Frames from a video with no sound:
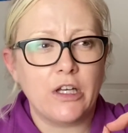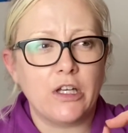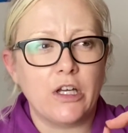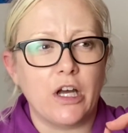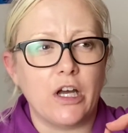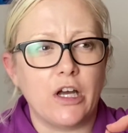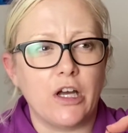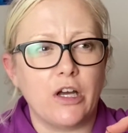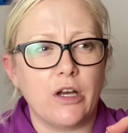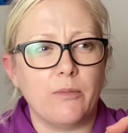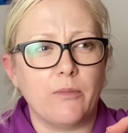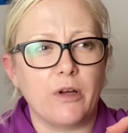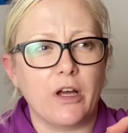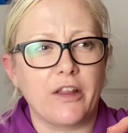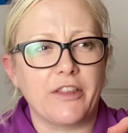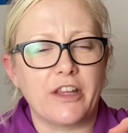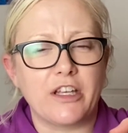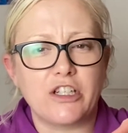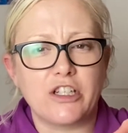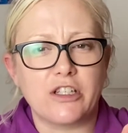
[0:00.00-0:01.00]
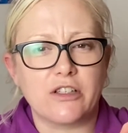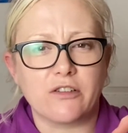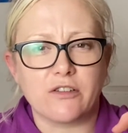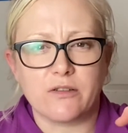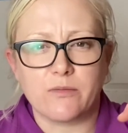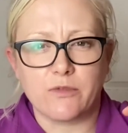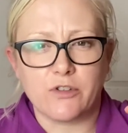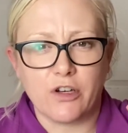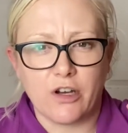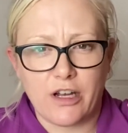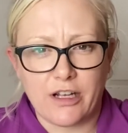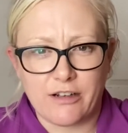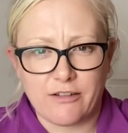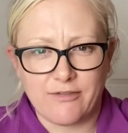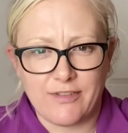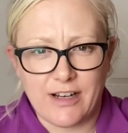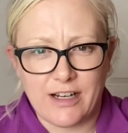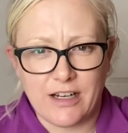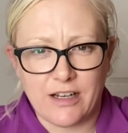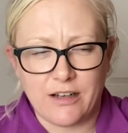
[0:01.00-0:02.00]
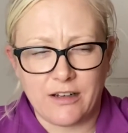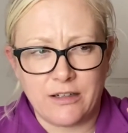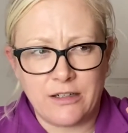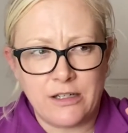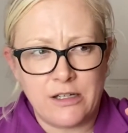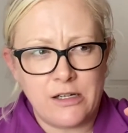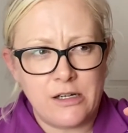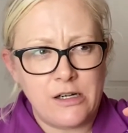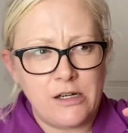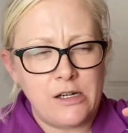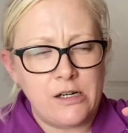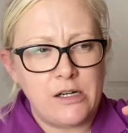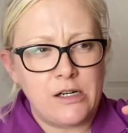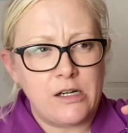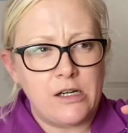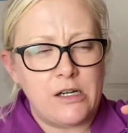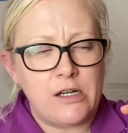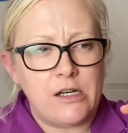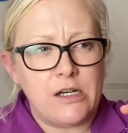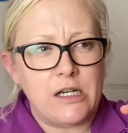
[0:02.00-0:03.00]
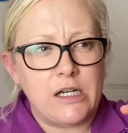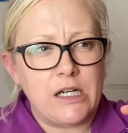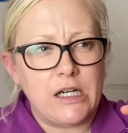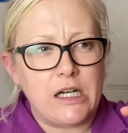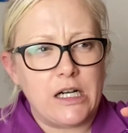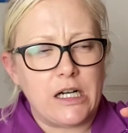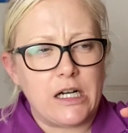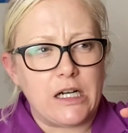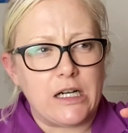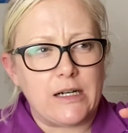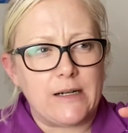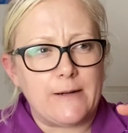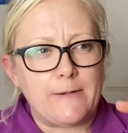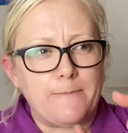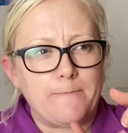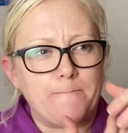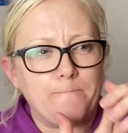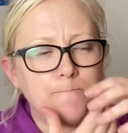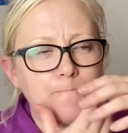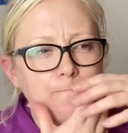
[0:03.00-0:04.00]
I think she's got some tigerella, and